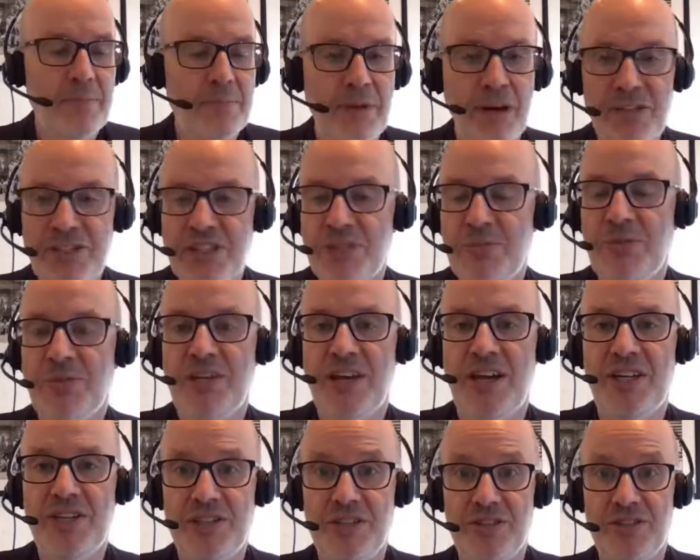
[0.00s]
Most of these
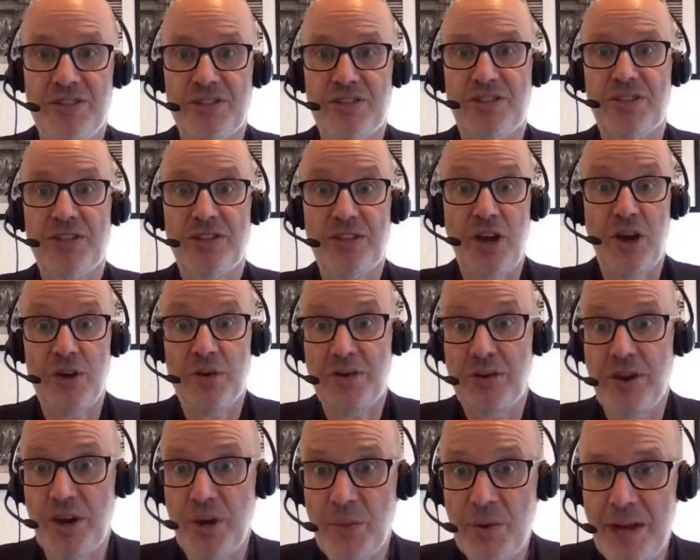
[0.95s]
mutations go
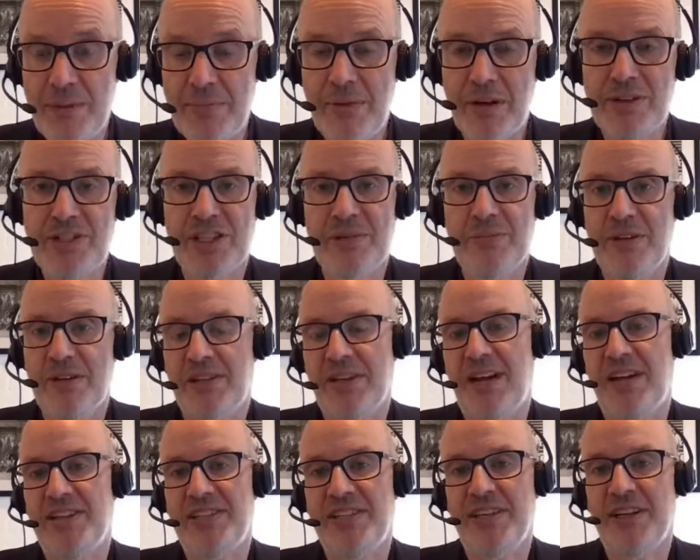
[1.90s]
nowhere. Most of them are
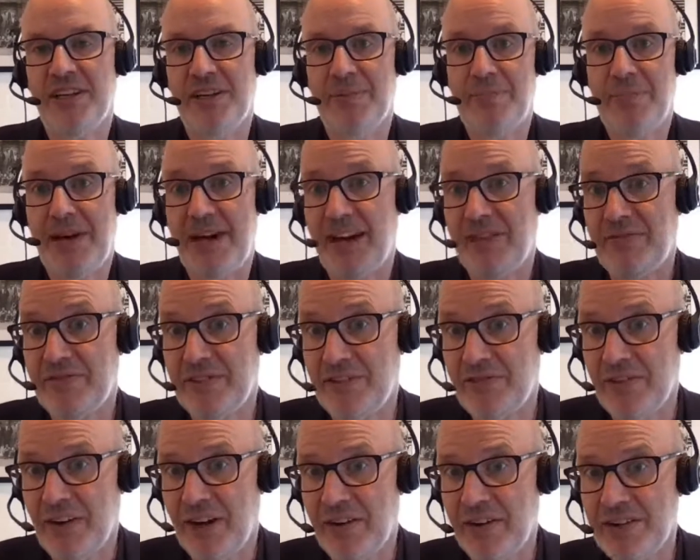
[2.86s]
actually kind of bad for the
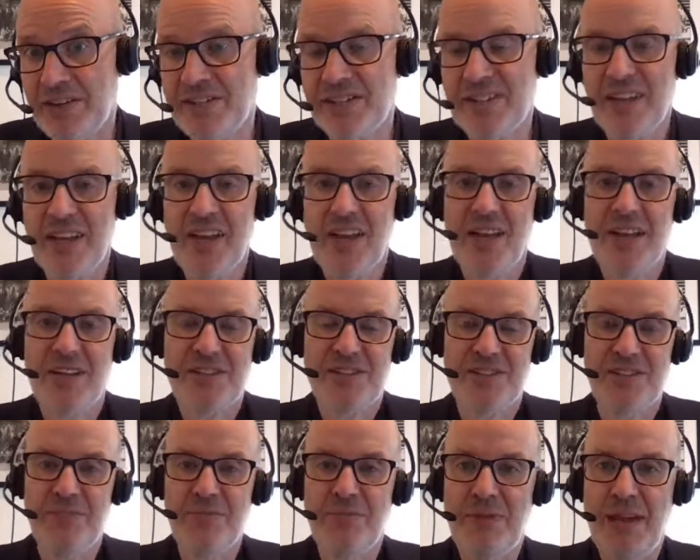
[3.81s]
virus.
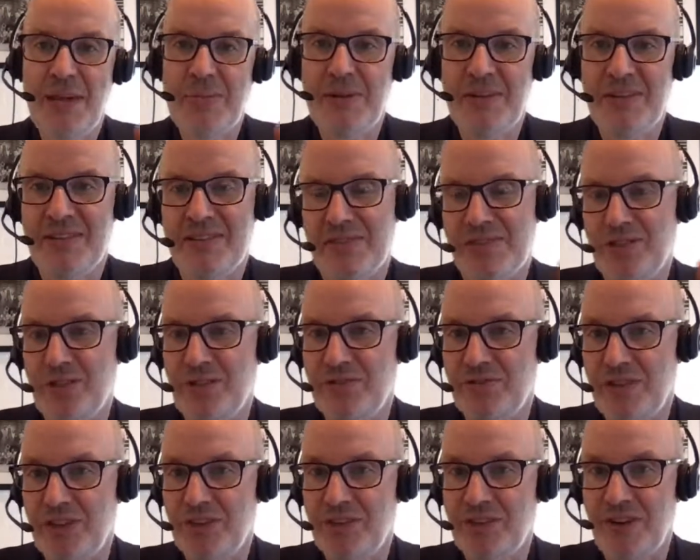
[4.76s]
Some maybe do
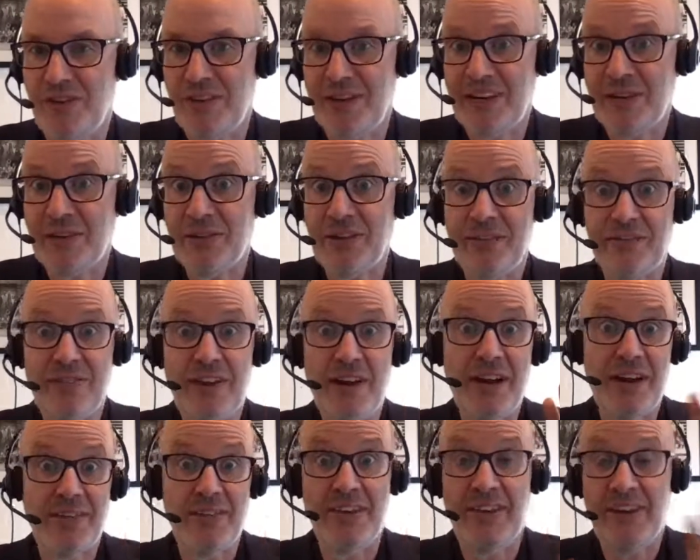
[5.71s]
very little, and
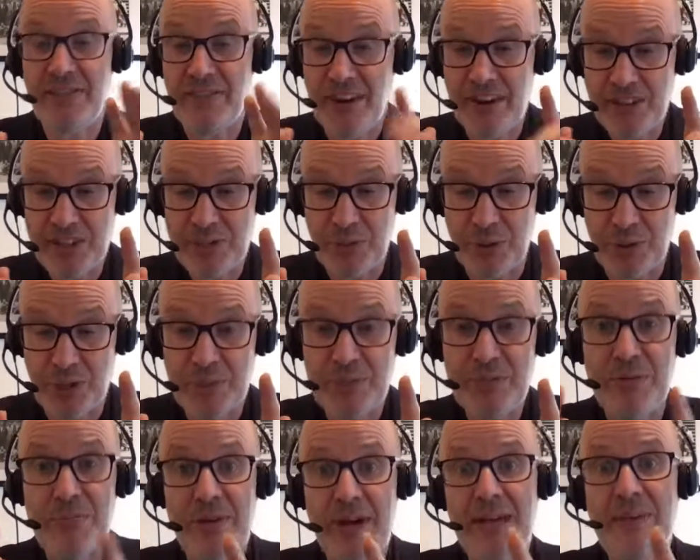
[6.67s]
a very small
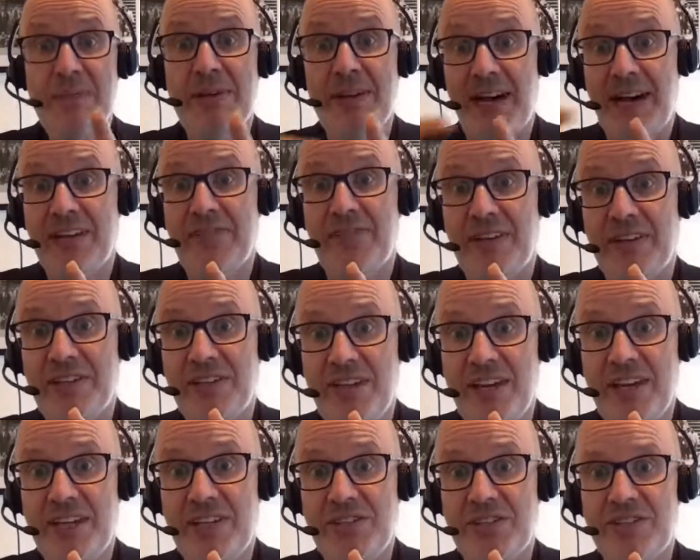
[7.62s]
number may be
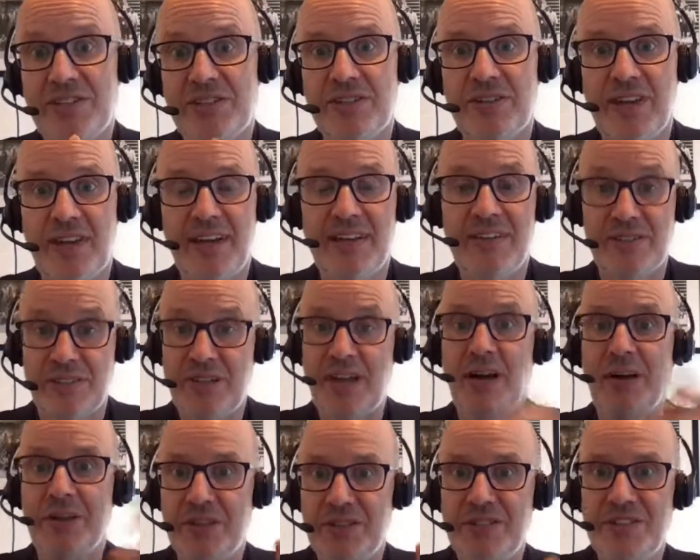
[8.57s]
advantageous. Okay, and
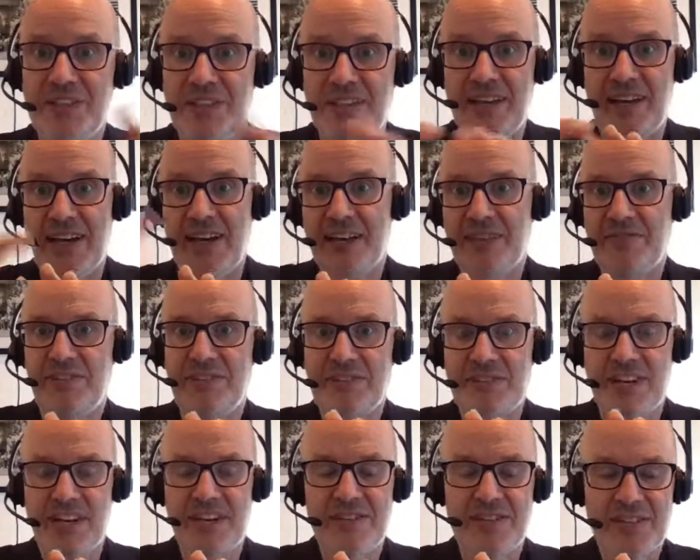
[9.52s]
Delta's in that
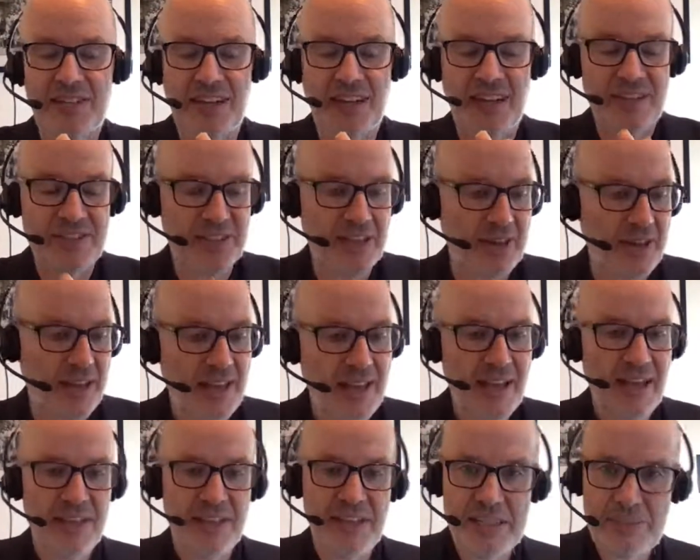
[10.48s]
advantageous class. So
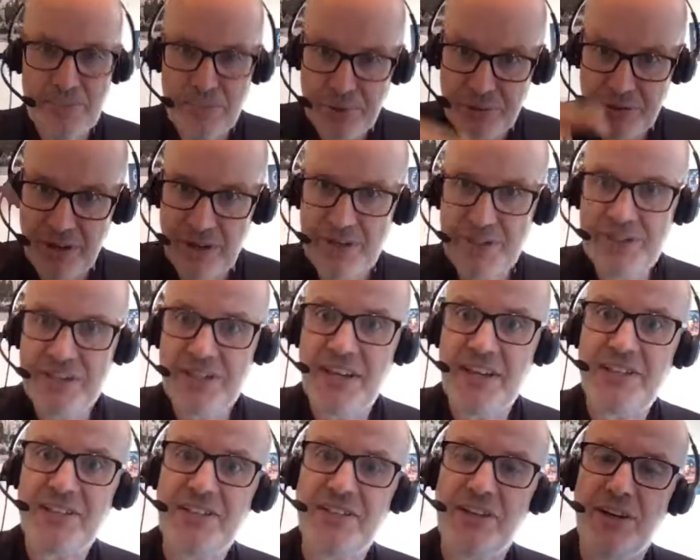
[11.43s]
this
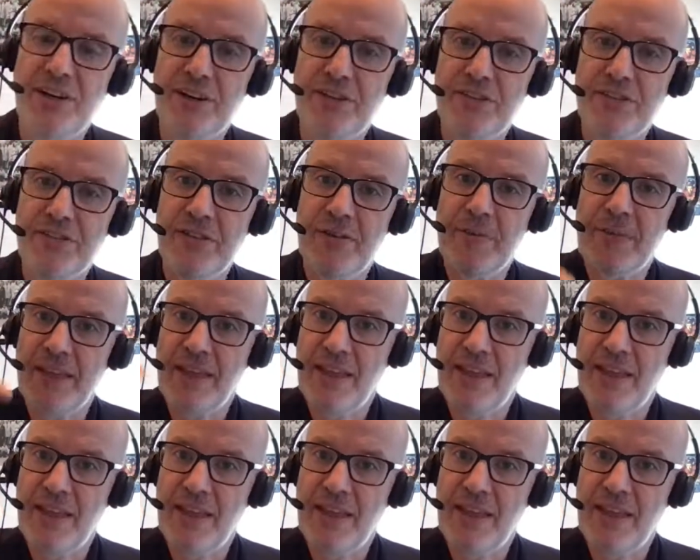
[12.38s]
process of